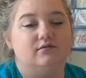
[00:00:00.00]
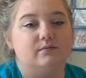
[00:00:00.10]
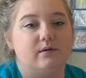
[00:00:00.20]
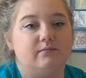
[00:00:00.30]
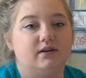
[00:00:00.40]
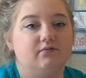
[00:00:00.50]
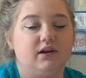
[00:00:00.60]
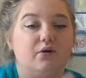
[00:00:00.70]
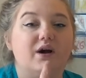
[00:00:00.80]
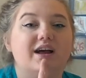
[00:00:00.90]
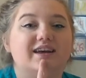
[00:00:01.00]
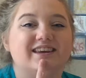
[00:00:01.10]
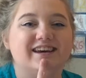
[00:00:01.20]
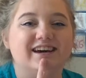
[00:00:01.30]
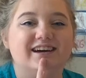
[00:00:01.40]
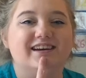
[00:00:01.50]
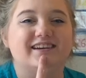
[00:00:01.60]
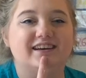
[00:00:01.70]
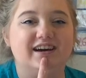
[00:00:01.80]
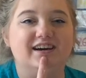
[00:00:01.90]
Remember, we go, k,
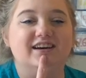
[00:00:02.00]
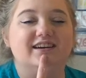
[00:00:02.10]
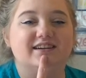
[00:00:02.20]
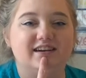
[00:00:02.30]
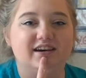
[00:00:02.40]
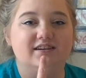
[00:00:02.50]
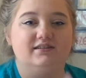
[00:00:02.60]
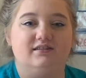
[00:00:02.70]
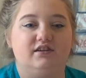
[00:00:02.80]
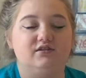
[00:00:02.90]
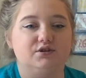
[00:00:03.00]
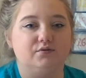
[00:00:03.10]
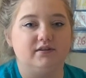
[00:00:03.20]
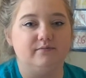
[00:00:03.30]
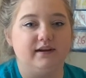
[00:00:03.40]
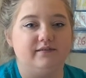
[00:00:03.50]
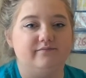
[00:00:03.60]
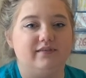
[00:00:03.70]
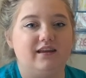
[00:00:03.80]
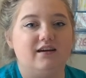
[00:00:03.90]
k, k. you do it with me.
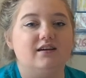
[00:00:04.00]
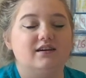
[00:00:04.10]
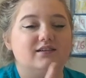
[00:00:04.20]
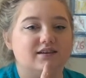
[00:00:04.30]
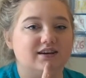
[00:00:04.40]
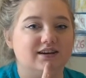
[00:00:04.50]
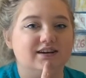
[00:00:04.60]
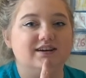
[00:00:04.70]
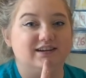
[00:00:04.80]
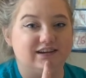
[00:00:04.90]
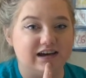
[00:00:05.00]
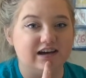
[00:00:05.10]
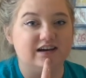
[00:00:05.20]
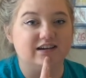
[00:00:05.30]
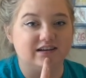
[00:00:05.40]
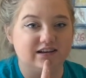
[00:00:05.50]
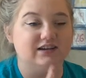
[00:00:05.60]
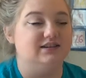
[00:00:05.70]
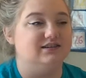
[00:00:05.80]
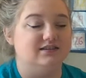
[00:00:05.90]
K, k, k.
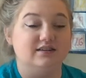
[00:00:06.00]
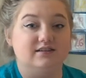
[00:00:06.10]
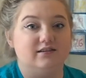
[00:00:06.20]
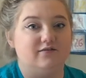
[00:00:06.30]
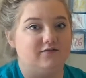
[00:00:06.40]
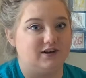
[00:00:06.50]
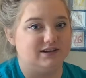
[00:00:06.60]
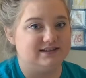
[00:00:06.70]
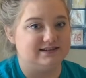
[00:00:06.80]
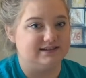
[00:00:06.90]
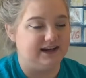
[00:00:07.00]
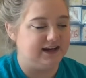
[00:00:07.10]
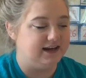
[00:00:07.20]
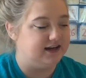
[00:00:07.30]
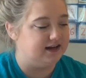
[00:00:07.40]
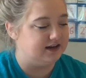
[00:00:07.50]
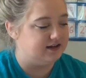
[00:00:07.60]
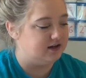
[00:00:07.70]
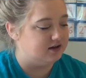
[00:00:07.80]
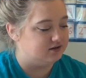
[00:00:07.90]
For C,
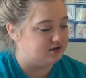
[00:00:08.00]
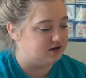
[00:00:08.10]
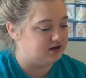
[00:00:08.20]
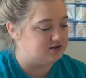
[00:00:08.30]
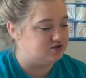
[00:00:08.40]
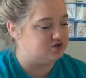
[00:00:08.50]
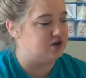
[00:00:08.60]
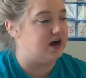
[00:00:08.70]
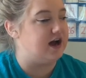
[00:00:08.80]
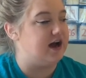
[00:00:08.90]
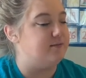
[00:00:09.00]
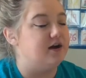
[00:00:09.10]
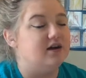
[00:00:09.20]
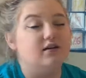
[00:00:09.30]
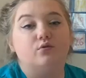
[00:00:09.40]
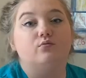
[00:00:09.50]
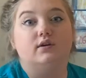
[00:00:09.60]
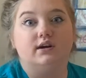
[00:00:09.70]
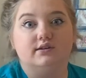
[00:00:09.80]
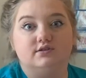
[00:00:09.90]
good job.
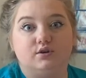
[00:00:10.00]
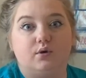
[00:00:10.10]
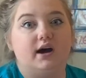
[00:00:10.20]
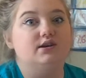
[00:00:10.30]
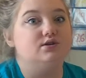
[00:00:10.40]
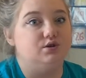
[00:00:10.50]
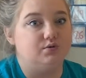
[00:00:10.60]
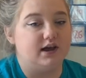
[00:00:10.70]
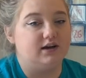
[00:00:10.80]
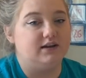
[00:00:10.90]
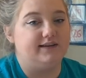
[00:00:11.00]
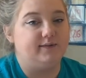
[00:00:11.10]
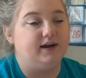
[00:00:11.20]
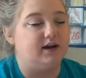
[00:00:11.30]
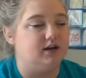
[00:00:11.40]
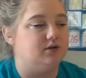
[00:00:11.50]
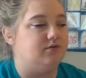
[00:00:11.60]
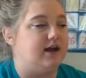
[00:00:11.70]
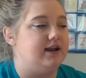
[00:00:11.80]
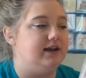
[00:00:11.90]
We're gonna do a new letter this week. Are you
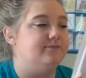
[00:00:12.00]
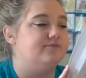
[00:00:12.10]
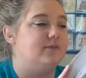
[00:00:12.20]
ready?